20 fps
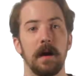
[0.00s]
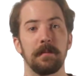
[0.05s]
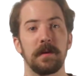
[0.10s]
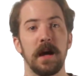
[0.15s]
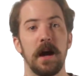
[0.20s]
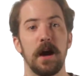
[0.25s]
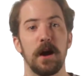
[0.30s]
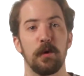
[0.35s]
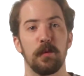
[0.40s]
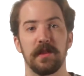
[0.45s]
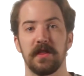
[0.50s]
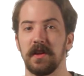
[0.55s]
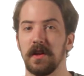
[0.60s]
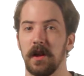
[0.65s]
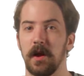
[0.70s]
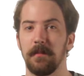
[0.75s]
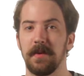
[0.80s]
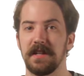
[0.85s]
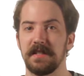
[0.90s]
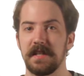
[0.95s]
I'm Connor with
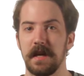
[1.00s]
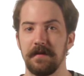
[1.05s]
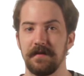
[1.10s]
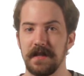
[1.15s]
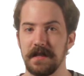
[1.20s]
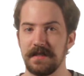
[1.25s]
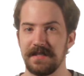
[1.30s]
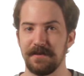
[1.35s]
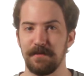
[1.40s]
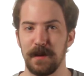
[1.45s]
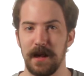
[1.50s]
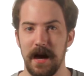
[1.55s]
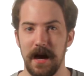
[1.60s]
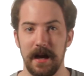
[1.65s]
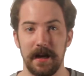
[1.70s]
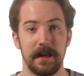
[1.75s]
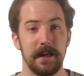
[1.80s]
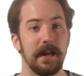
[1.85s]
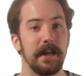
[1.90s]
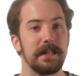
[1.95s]
Columbia Safety and
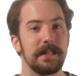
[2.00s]
Supply,